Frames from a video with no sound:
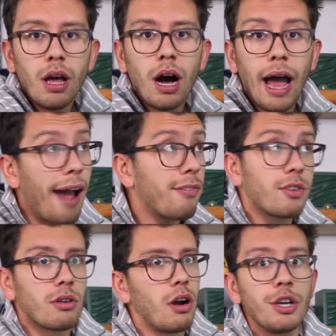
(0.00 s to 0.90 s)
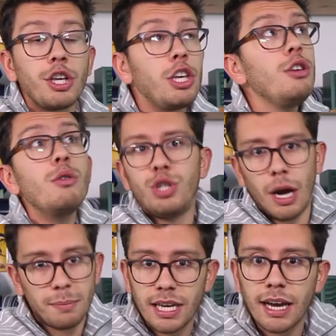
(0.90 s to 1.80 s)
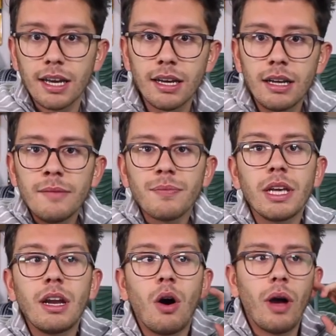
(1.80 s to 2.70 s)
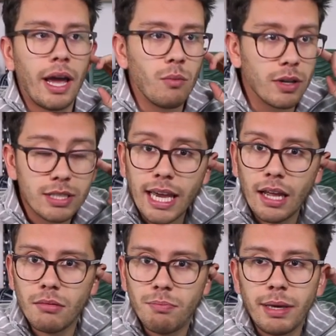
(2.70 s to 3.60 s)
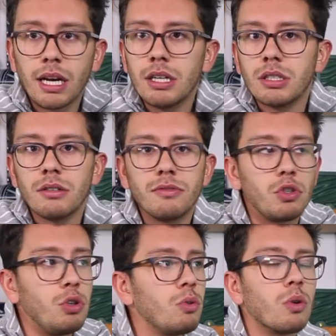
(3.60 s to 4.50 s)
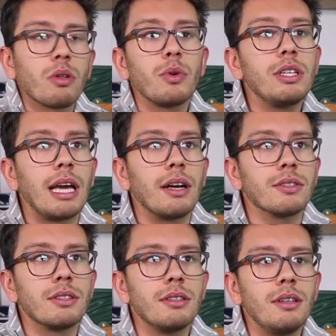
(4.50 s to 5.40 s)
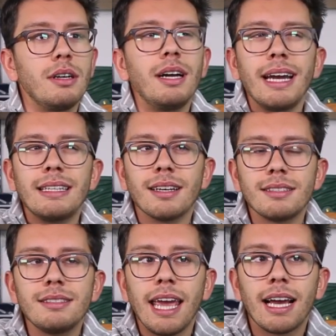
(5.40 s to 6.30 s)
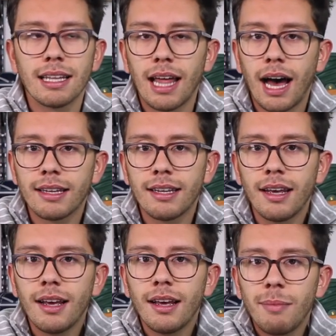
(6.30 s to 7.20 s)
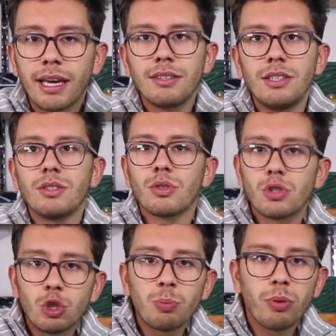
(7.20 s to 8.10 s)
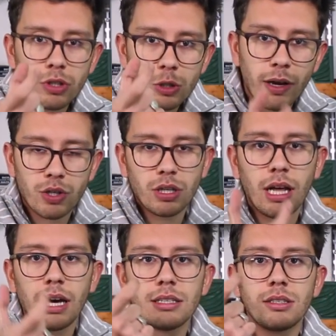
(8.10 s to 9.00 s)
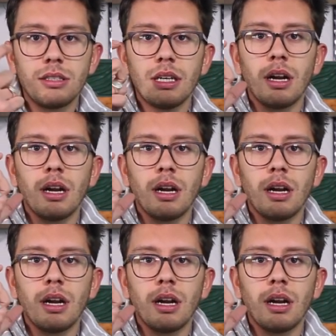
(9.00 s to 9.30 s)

after a huge uptick, and once again, because of 2 or 3 sales. It doesn't take a lot, because these are super specialized,